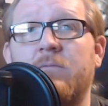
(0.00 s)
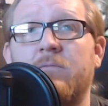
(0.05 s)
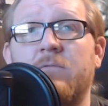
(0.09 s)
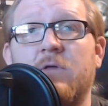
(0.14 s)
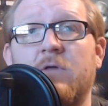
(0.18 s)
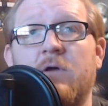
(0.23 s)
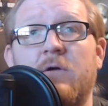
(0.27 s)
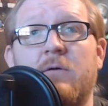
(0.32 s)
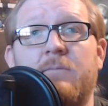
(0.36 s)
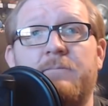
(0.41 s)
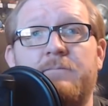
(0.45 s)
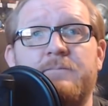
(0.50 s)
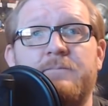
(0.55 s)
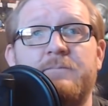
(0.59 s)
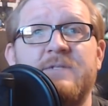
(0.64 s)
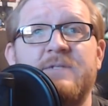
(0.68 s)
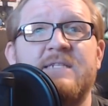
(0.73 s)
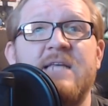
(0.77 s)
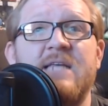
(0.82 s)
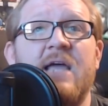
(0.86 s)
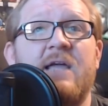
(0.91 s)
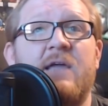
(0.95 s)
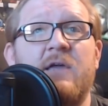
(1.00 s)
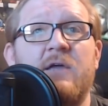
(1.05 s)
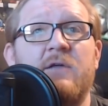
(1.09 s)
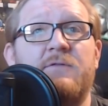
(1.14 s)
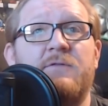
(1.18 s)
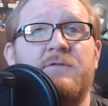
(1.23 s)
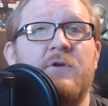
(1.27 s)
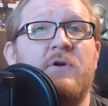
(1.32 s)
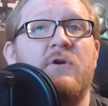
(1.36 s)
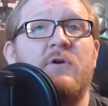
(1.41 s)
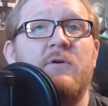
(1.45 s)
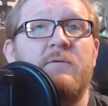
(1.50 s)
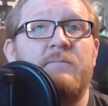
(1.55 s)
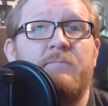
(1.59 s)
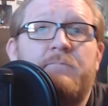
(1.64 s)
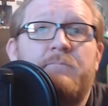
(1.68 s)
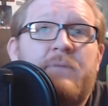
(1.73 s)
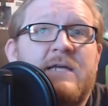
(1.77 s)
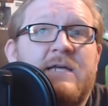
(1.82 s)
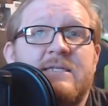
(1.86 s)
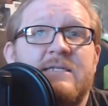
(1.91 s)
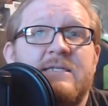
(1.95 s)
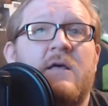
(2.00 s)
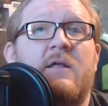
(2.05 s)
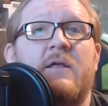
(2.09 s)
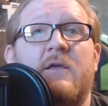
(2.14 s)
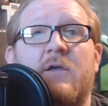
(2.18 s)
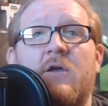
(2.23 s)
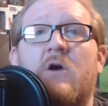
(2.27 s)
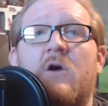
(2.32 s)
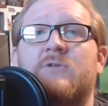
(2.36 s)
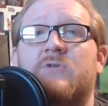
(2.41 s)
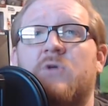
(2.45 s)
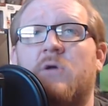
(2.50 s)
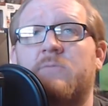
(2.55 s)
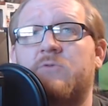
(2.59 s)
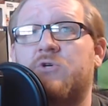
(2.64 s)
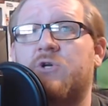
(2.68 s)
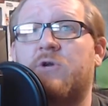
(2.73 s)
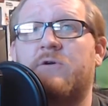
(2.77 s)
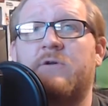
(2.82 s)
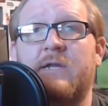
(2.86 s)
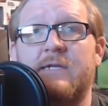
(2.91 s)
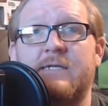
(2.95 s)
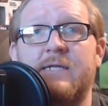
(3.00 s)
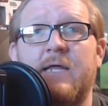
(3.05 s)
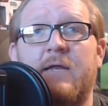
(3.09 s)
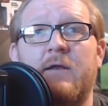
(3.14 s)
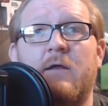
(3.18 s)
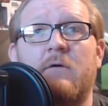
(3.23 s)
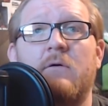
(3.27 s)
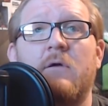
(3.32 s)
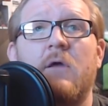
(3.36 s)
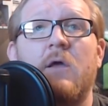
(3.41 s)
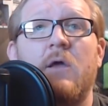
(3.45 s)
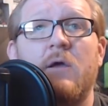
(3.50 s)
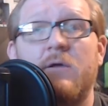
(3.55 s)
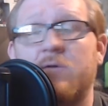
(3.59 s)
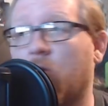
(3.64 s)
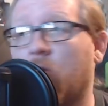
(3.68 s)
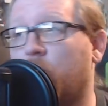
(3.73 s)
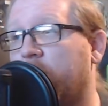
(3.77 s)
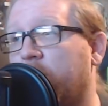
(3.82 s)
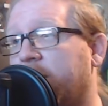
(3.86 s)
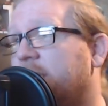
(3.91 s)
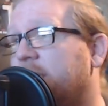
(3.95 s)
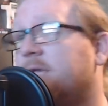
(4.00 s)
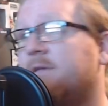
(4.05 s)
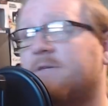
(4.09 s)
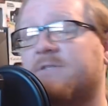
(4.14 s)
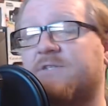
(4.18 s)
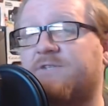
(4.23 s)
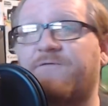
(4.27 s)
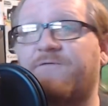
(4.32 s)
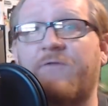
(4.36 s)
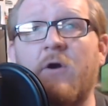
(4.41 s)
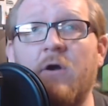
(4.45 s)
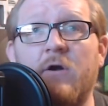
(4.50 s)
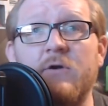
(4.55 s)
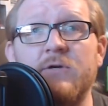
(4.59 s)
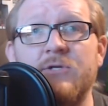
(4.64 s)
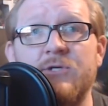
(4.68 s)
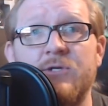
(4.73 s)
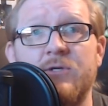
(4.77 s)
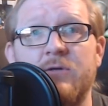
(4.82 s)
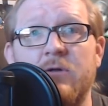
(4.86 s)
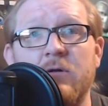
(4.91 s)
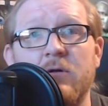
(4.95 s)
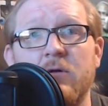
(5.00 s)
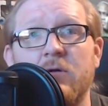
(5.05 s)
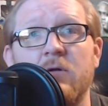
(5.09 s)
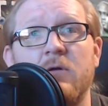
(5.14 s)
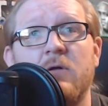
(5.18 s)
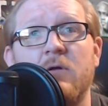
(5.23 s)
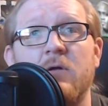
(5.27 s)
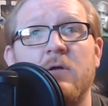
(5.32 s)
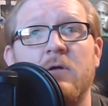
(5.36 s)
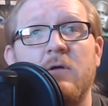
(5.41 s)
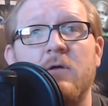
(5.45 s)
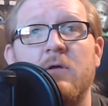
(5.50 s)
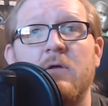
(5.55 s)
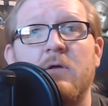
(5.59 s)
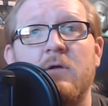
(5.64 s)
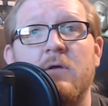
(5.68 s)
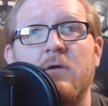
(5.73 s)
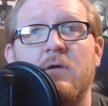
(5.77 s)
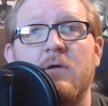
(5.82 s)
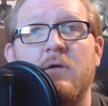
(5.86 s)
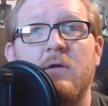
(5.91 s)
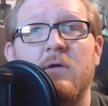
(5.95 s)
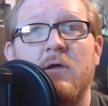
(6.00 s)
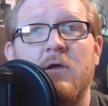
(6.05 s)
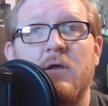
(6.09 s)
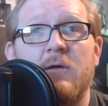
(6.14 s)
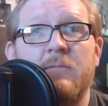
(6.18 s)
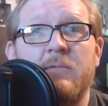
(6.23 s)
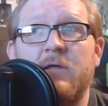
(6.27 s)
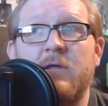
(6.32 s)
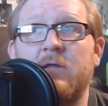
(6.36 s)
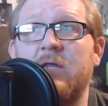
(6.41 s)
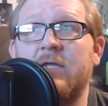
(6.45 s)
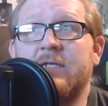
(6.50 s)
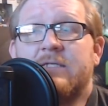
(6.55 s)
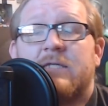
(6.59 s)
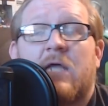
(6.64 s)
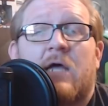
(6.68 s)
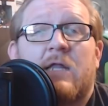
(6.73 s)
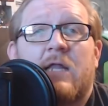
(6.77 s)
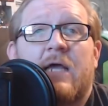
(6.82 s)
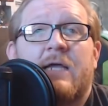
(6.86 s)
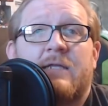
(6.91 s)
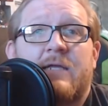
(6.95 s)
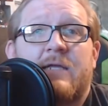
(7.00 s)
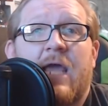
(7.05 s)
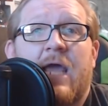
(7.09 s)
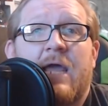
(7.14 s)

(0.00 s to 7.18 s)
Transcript: the second, third best-selling console, I'm sure, in Nintendo. The Wii is first. I mean, it's not like